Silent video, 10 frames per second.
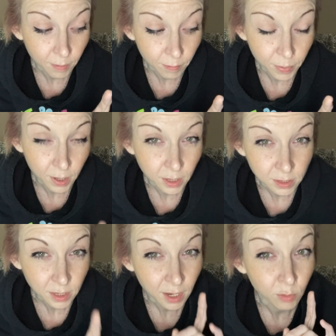
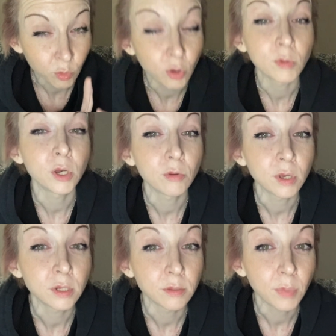because I will be
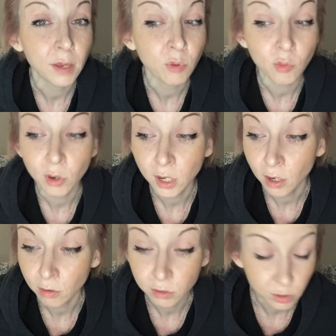doing some paperwork, and
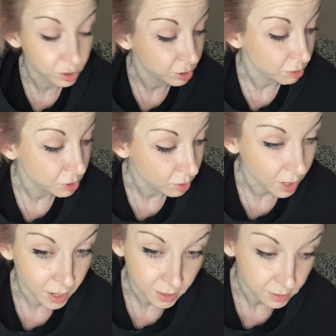I'll show you
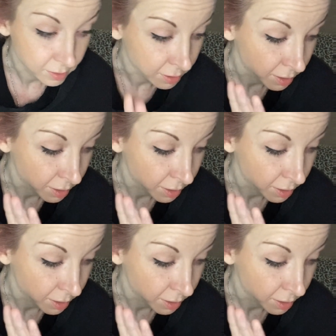guys